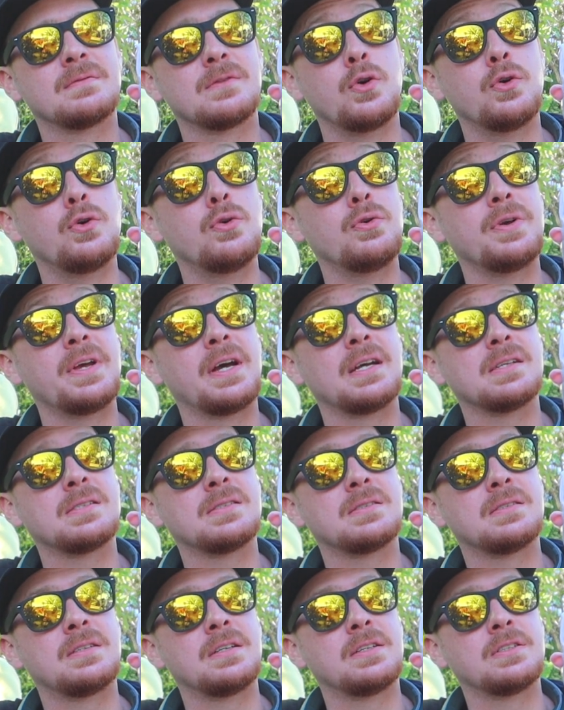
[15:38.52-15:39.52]
Ooh,
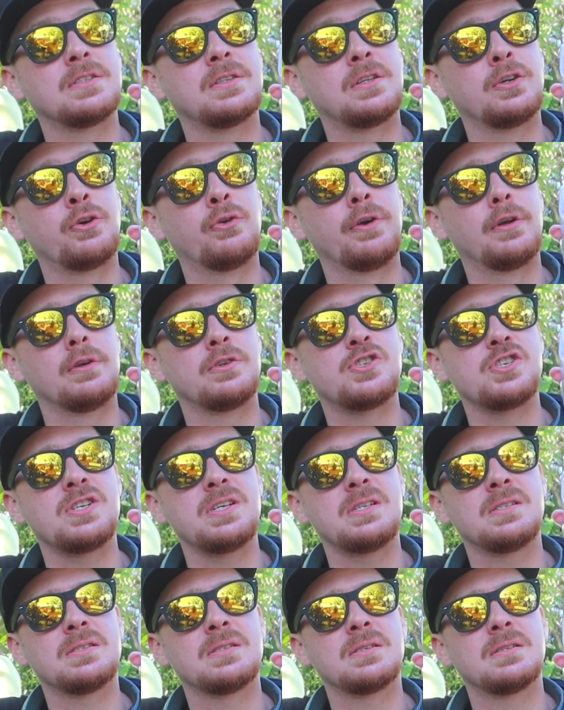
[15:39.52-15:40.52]
yes, the, yeah. the grilled
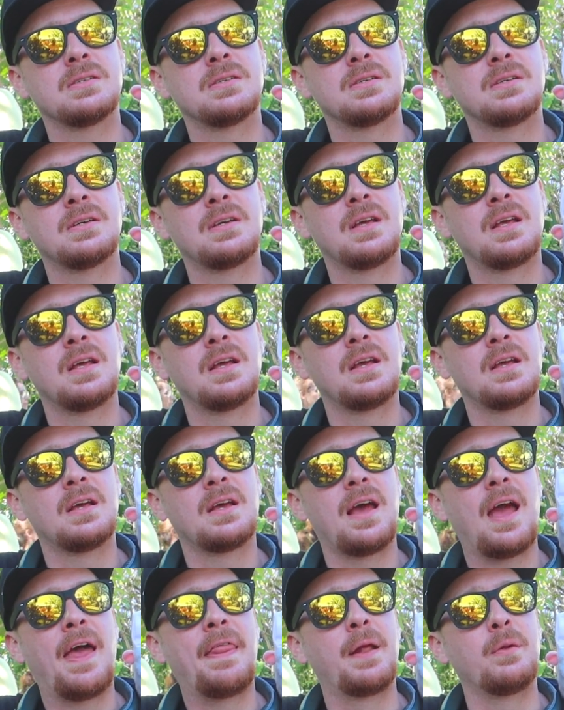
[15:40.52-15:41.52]
cheese. Yeah.
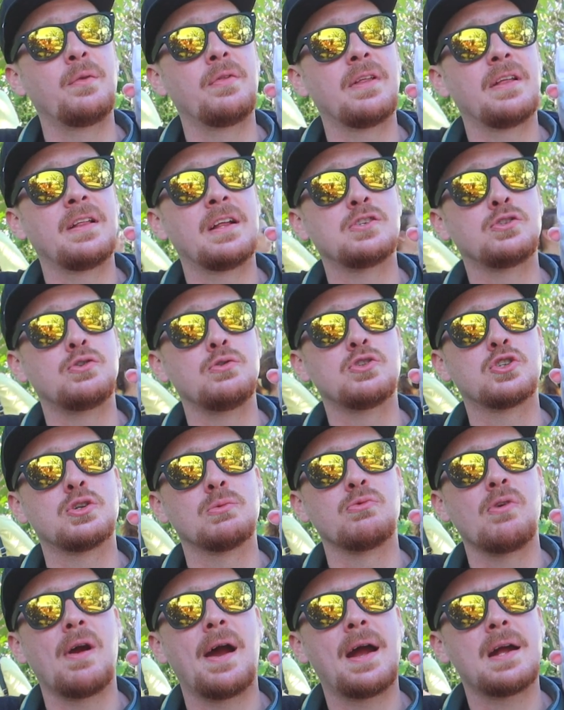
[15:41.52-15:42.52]
And then let's do
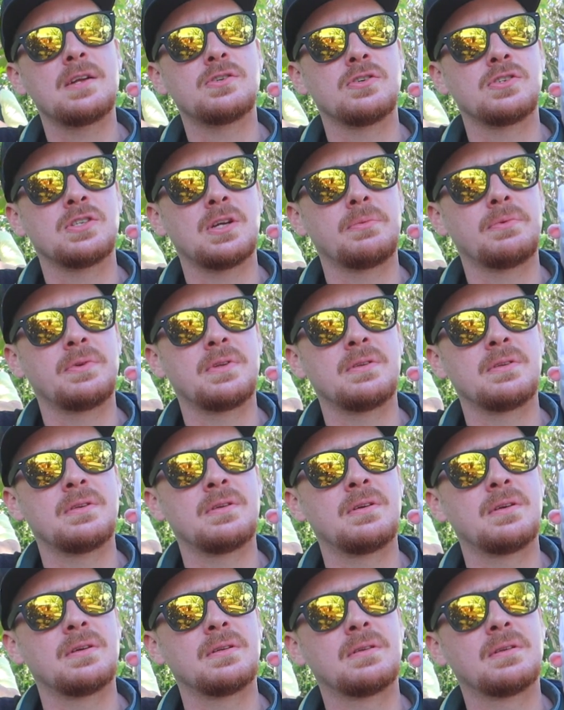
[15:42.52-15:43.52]
some rides or something
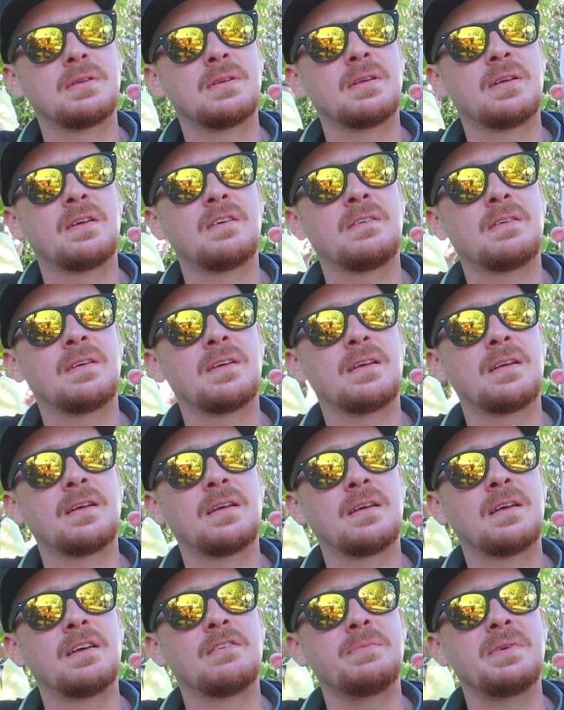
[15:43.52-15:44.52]
to
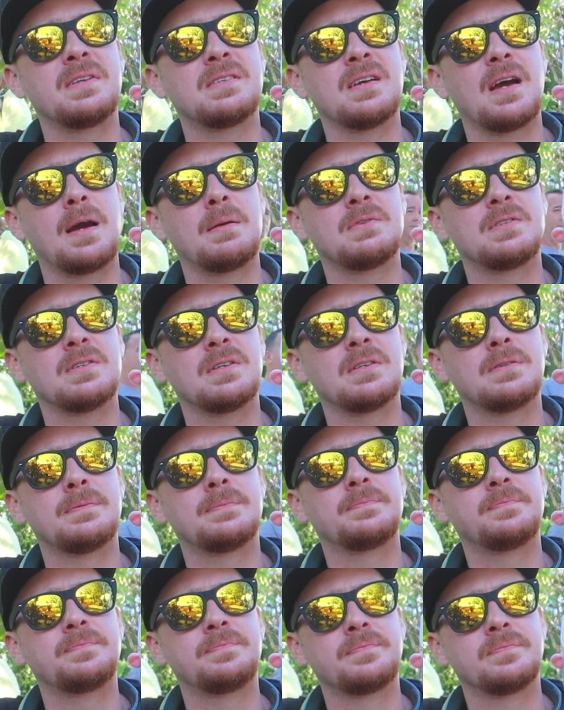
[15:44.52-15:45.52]
give me time. Oh, we are
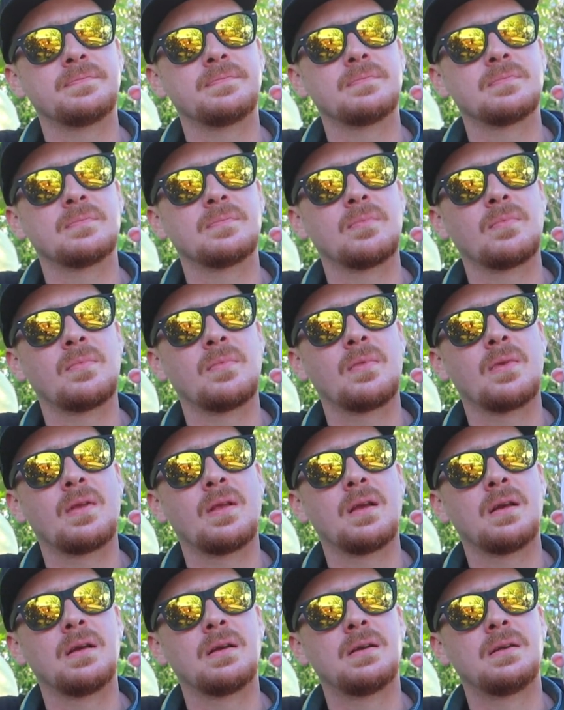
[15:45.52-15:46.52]
not
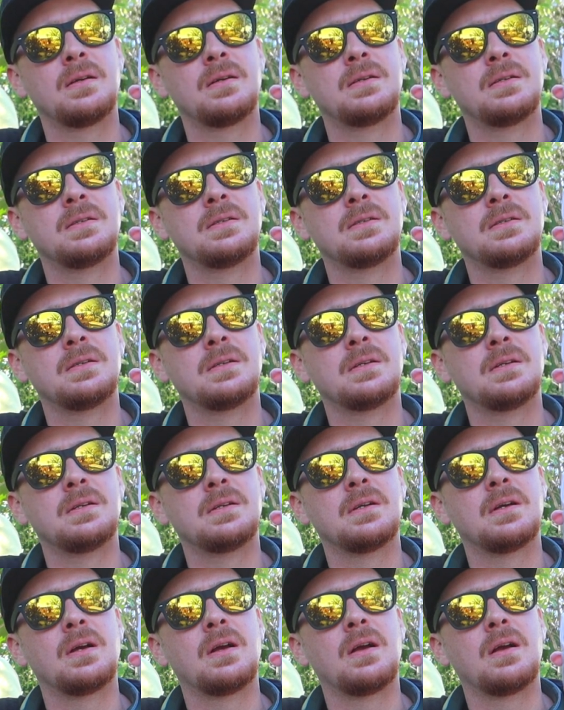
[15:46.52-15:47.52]
anywhere near
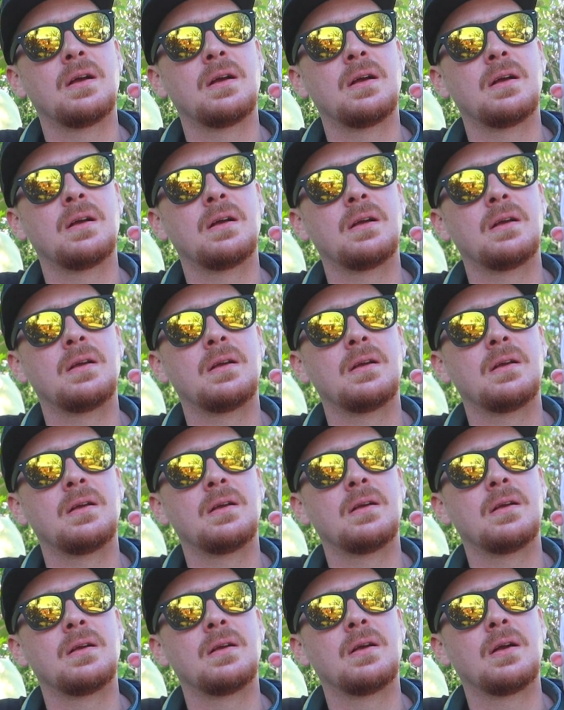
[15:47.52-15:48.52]
rides. Rides are in
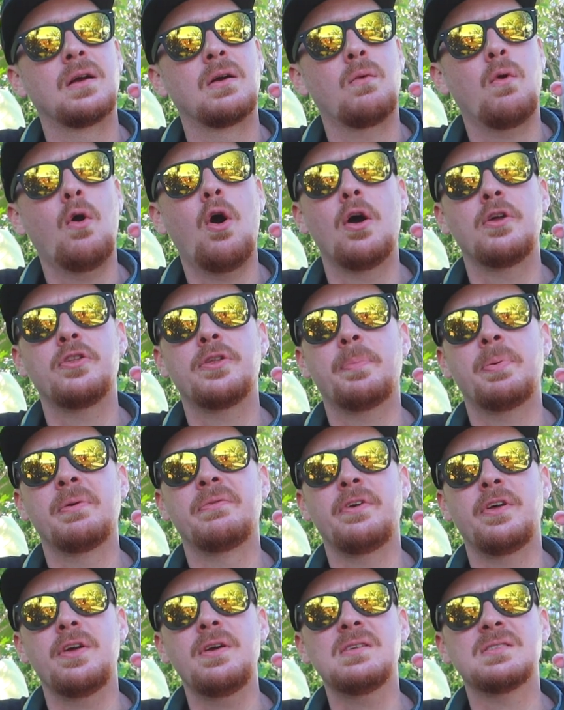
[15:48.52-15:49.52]
the front of the. Well, the
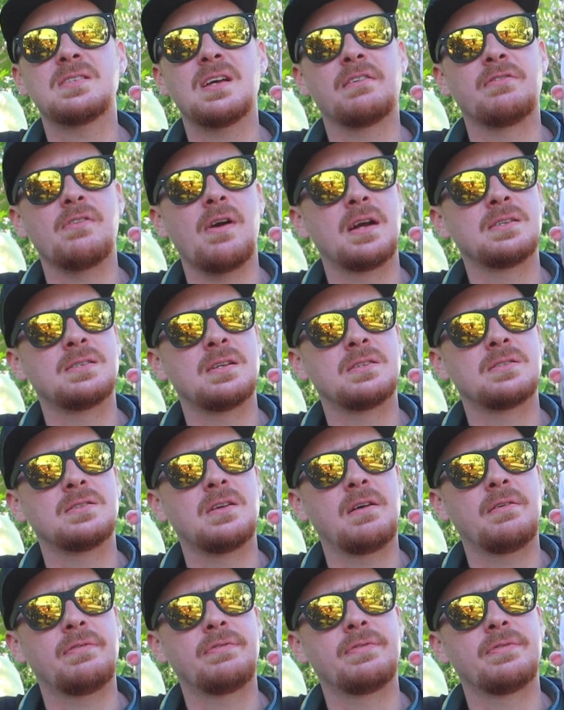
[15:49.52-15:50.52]
pavilions have rides and
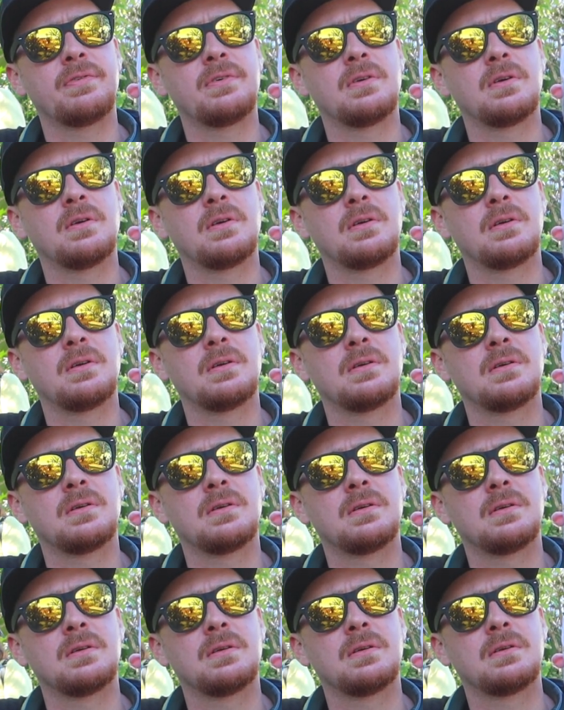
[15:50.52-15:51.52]
stuff,
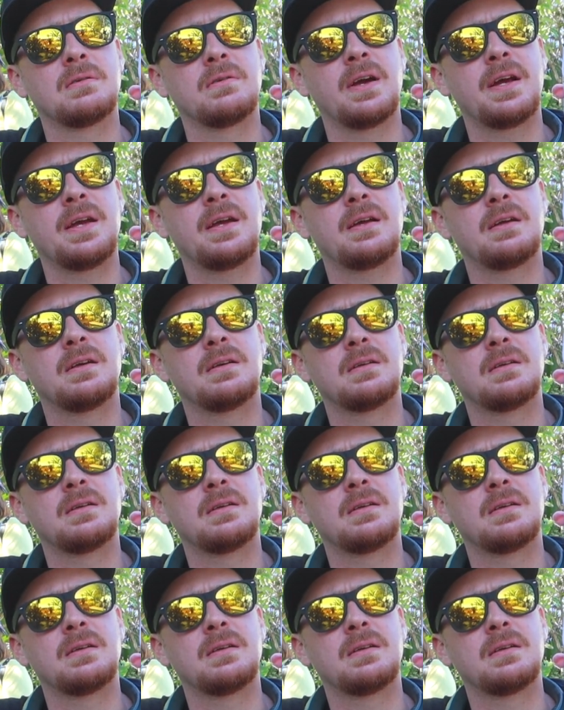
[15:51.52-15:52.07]
right?